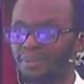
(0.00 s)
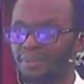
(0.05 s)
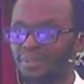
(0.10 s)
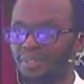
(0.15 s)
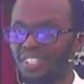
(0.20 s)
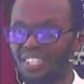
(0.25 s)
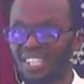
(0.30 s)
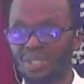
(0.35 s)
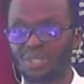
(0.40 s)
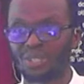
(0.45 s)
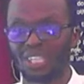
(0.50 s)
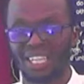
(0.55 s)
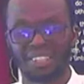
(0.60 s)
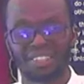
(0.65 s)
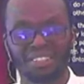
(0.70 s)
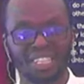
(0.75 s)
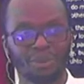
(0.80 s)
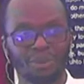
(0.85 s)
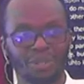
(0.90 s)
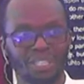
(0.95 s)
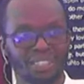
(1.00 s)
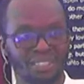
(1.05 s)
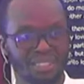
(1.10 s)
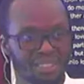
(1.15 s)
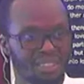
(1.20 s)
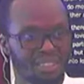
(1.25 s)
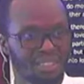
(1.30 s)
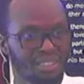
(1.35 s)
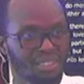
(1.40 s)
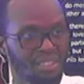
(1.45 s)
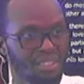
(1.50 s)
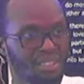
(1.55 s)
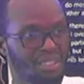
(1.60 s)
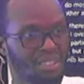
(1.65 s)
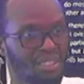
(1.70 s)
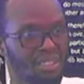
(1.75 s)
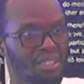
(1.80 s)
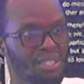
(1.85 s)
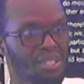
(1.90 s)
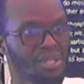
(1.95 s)
Jesus will agree with
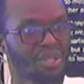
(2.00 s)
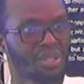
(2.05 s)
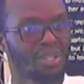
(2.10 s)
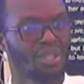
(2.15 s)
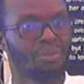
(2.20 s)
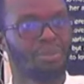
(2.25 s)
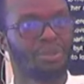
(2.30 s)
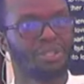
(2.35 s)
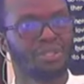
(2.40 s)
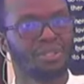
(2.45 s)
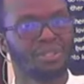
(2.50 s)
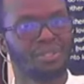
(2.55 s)
Solomon.